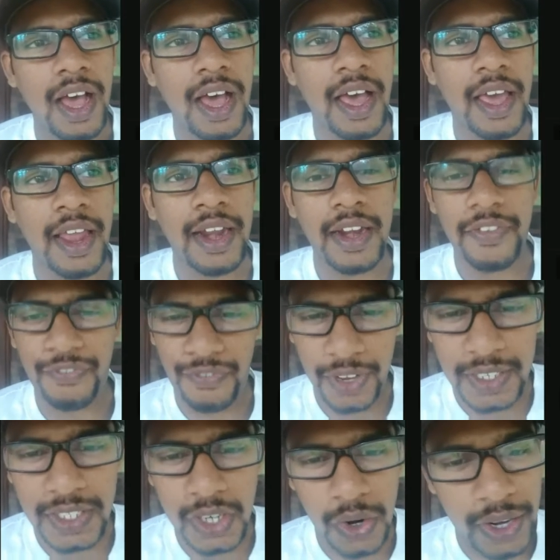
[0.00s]
and if
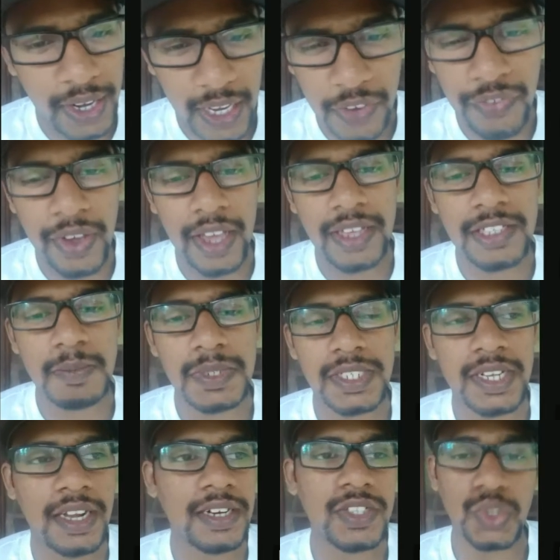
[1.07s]
he is not rectifying his
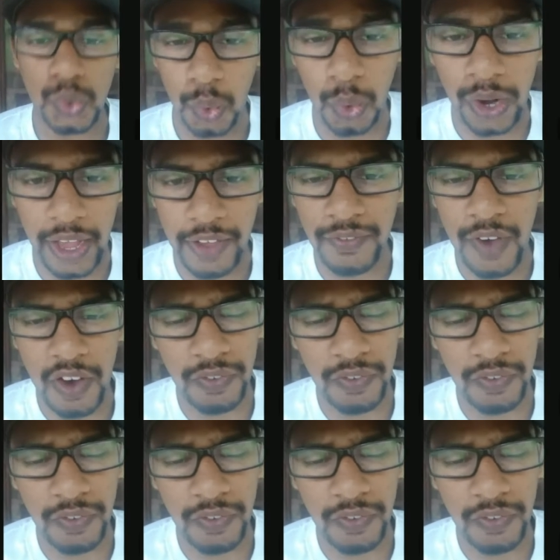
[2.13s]
mistake in his whole life